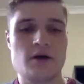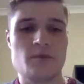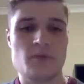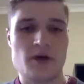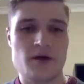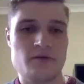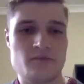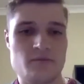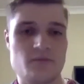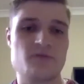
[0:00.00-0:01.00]
I'm
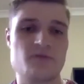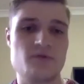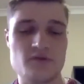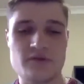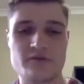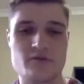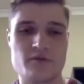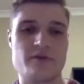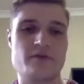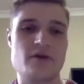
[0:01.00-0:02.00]
still living with my family,